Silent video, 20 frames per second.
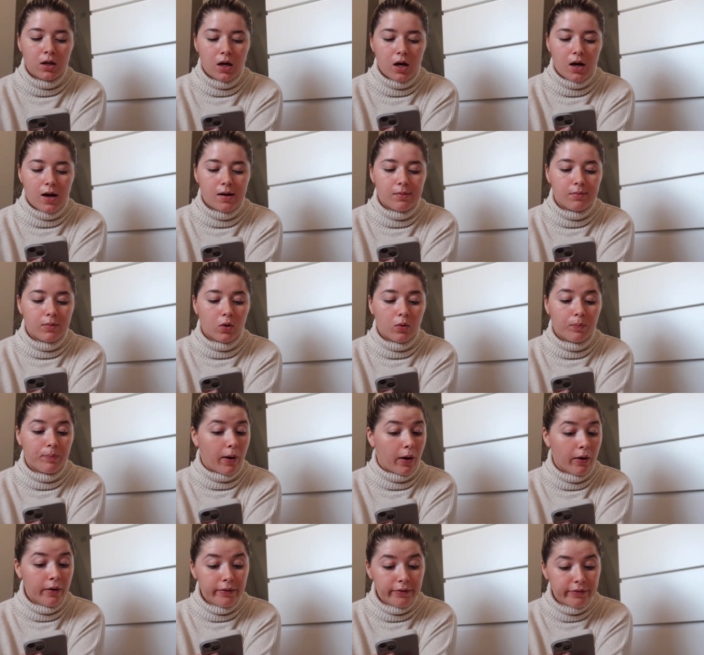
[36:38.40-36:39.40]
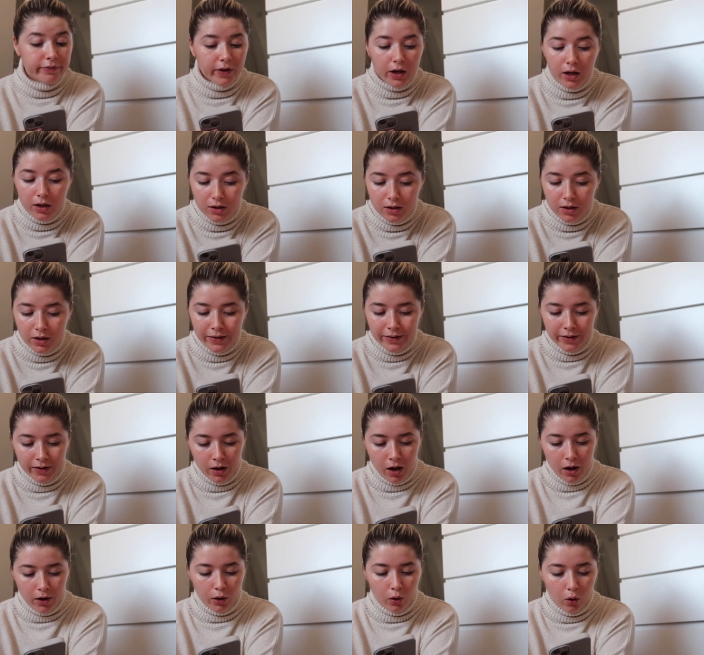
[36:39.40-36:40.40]
or both,
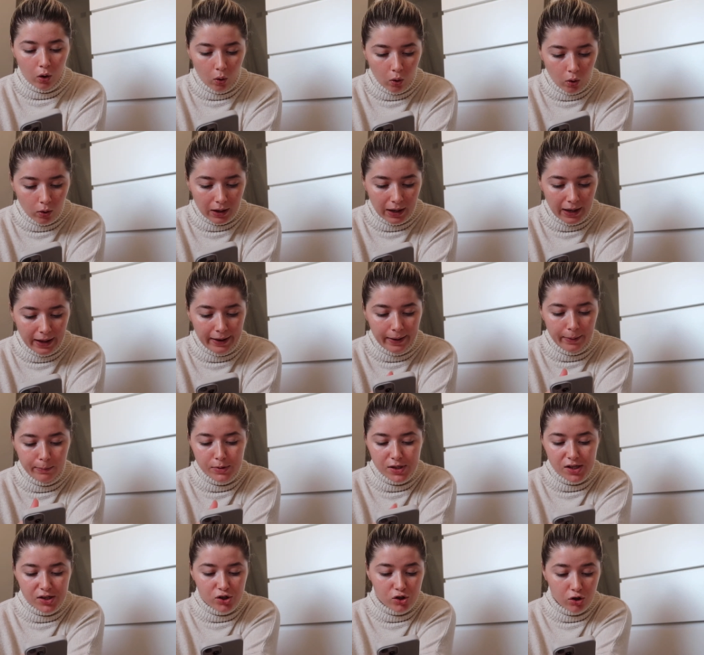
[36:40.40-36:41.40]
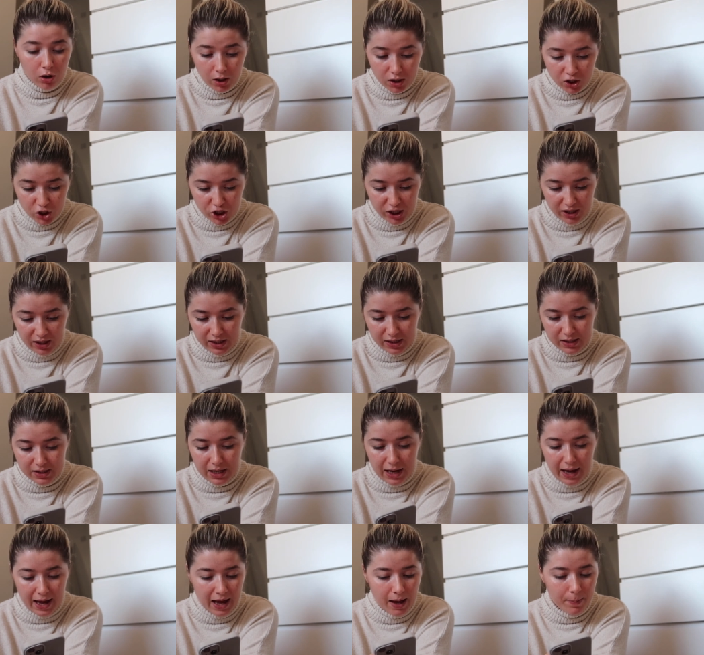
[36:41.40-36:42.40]
claw clips, scrunchies,
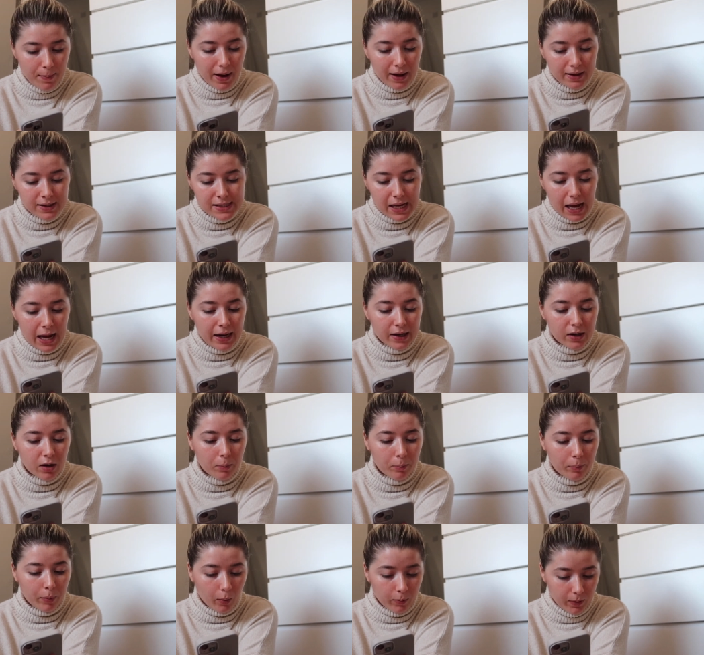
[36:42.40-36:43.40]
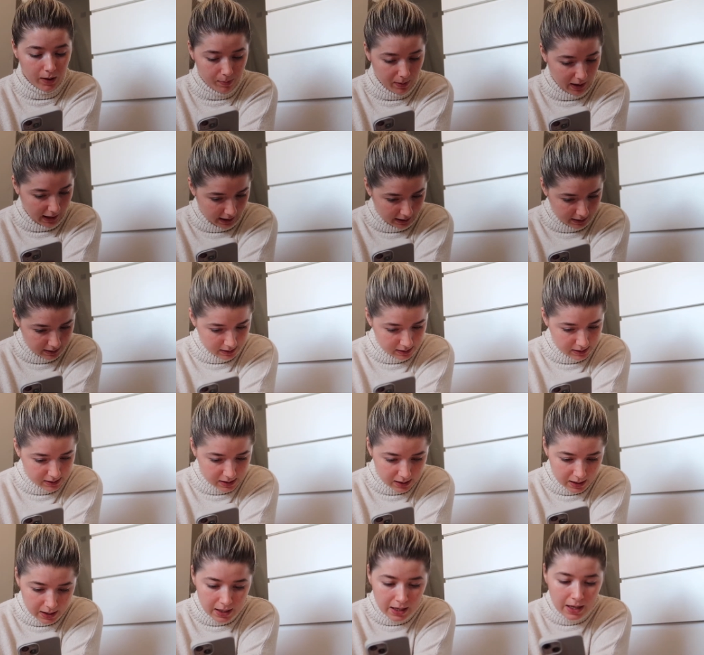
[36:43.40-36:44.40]
hairbands and bobby
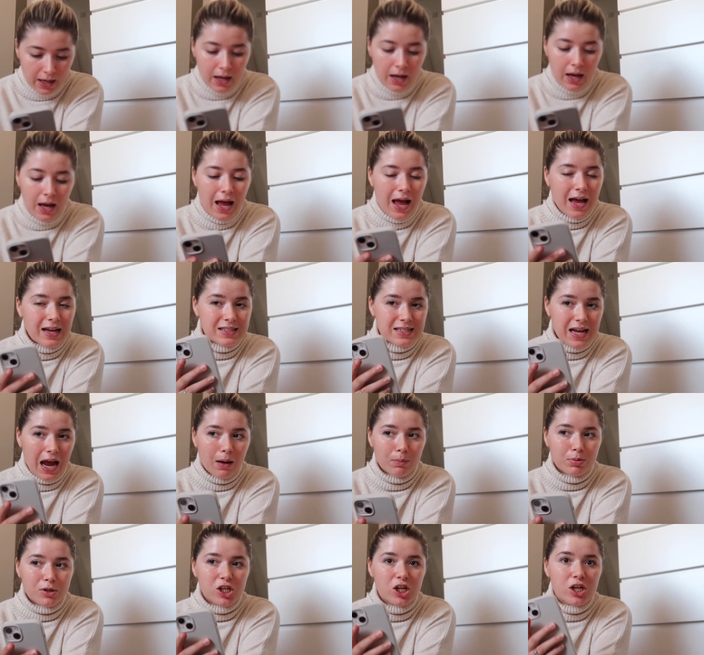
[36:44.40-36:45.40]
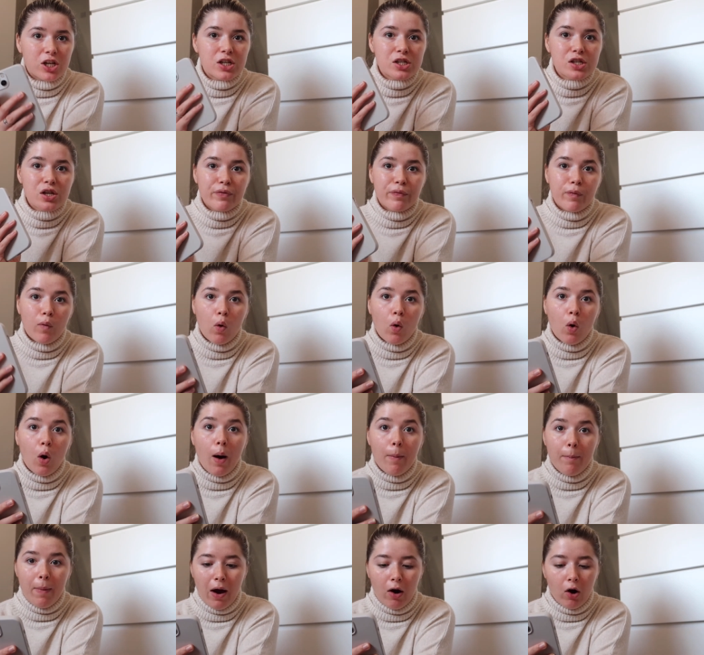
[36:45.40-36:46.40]
pins, adapters for
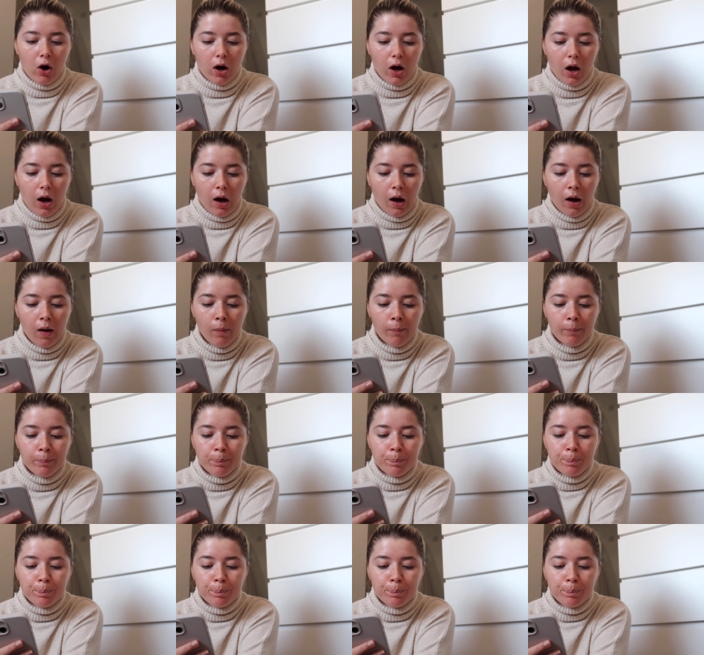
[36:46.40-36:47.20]
America,